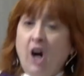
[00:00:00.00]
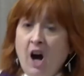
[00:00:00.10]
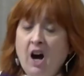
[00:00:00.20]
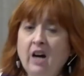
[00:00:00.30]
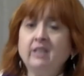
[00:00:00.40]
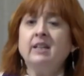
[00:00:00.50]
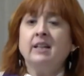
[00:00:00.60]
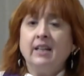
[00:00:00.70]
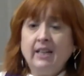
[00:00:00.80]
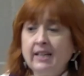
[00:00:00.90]
God
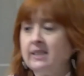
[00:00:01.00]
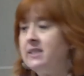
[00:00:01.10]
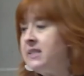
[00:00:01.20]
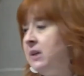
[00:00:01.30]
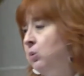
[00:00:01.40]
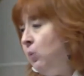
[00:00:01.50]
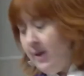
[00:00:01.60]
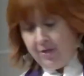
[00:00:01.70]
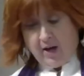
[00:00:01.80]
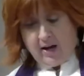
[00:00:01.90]
is
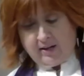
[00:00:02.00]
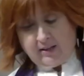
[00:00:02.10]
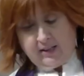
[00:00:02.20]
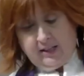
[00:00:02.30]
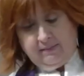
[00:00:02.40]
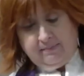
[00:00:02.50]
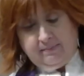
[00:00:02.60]
with us.